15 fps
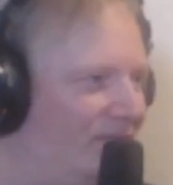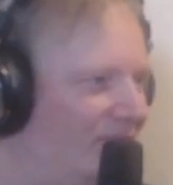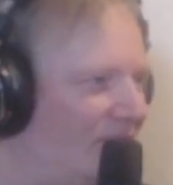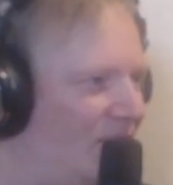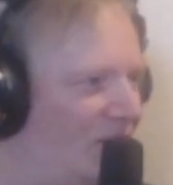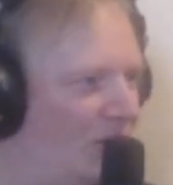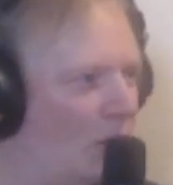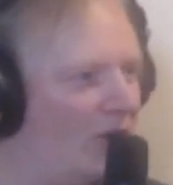
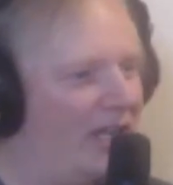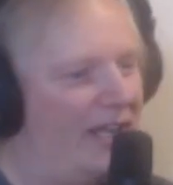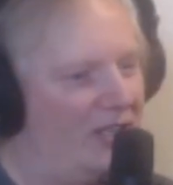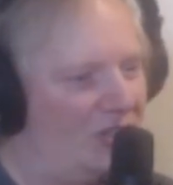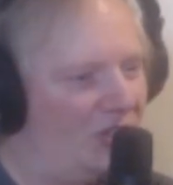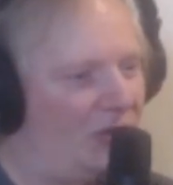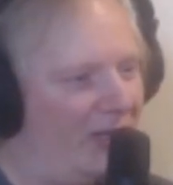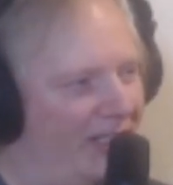still kind of
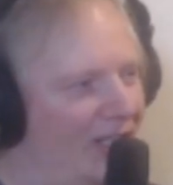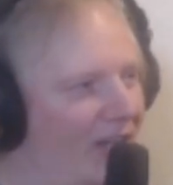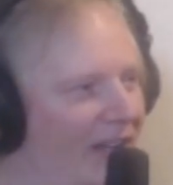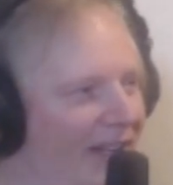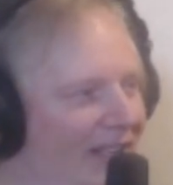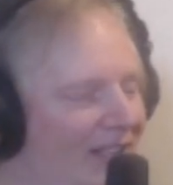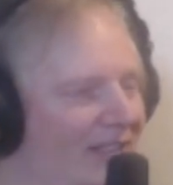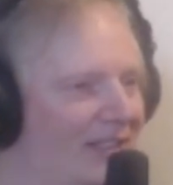strict
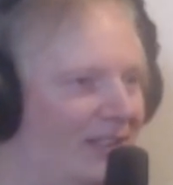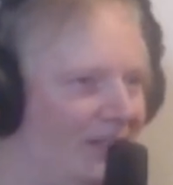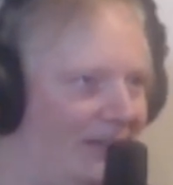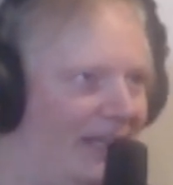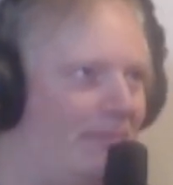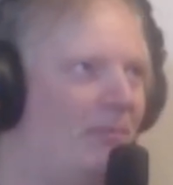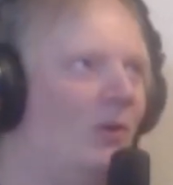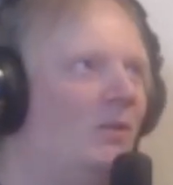on it, so
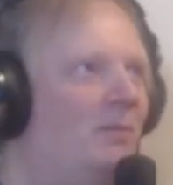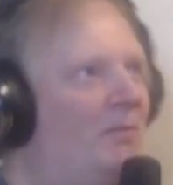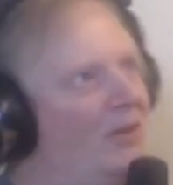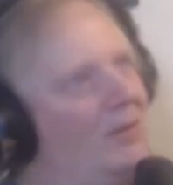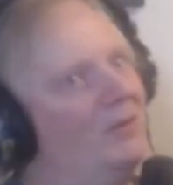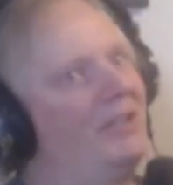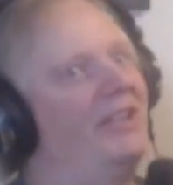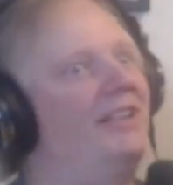they
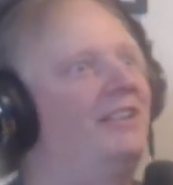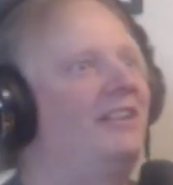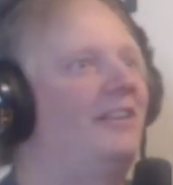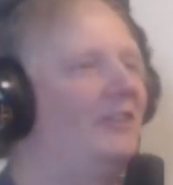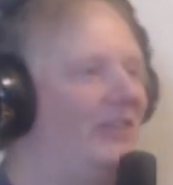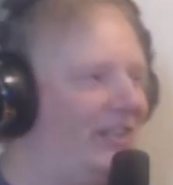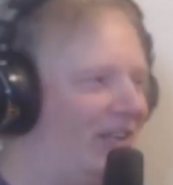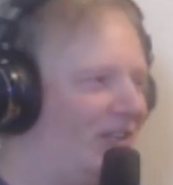postponed it
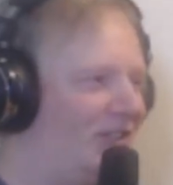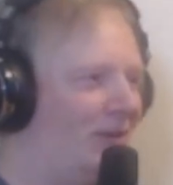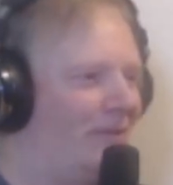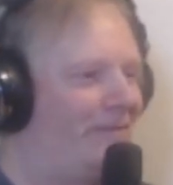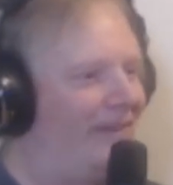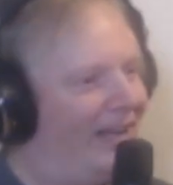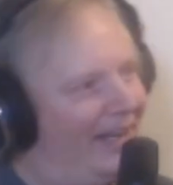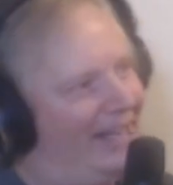another year. So it
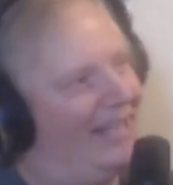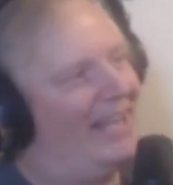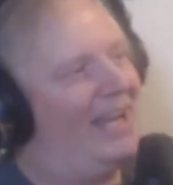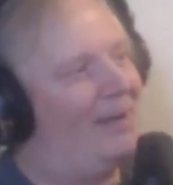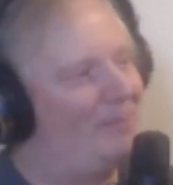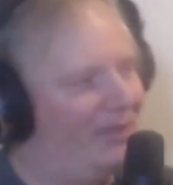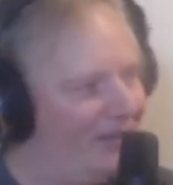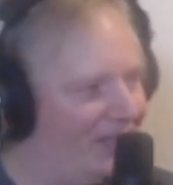finally
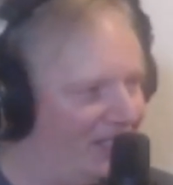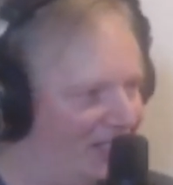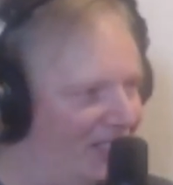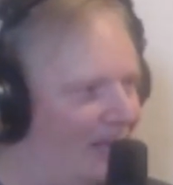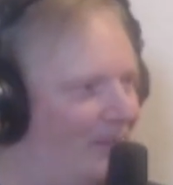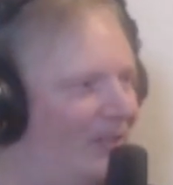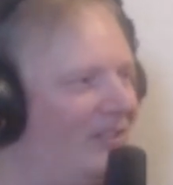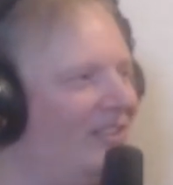happened this
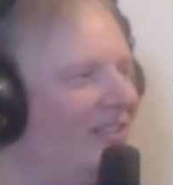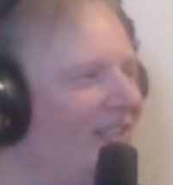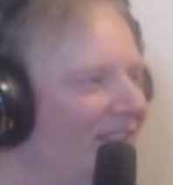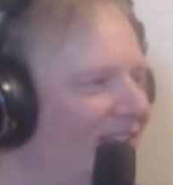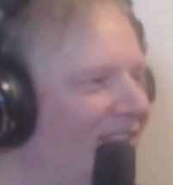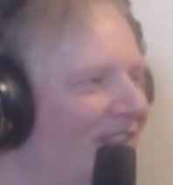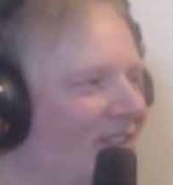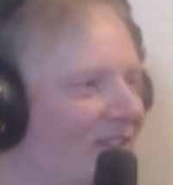summer.
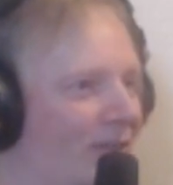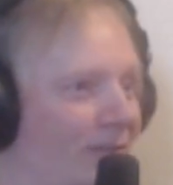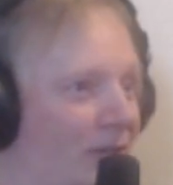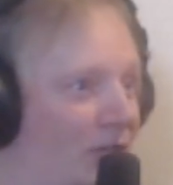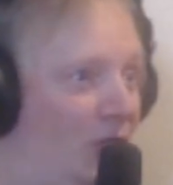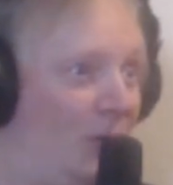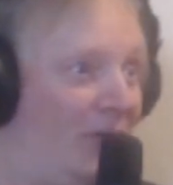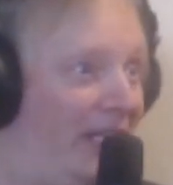So for
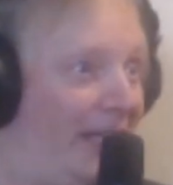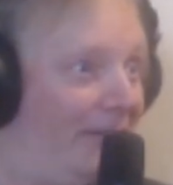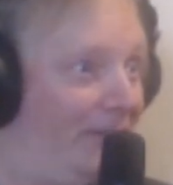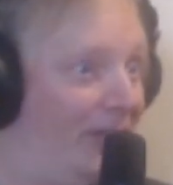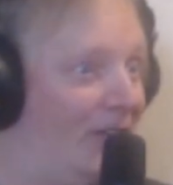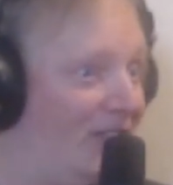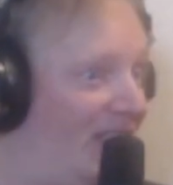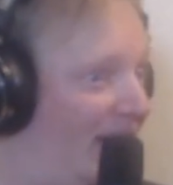2.5
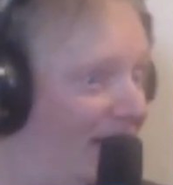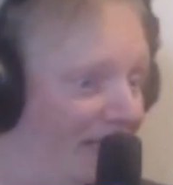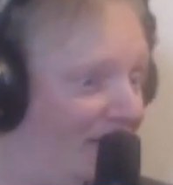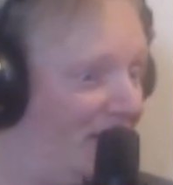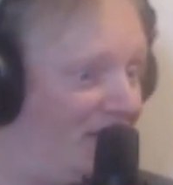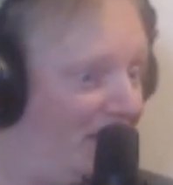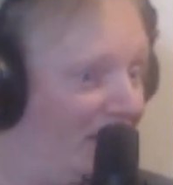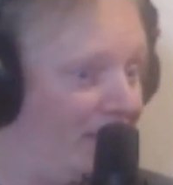years, I got
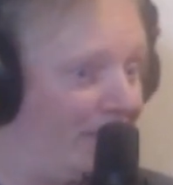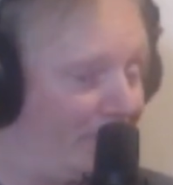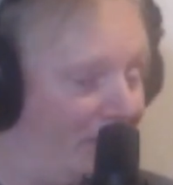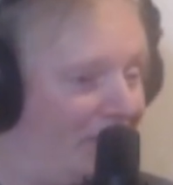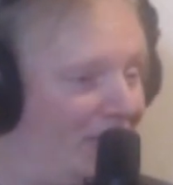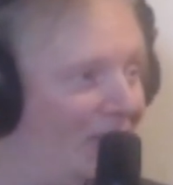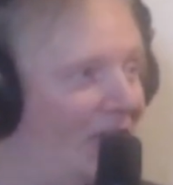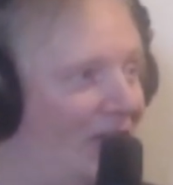this ticket for
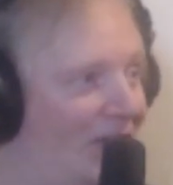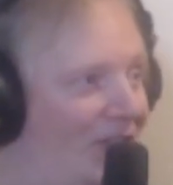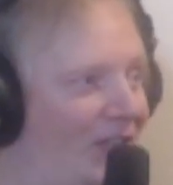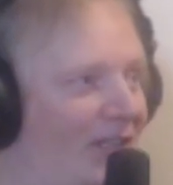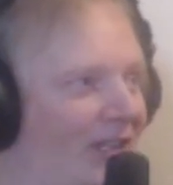this concert, and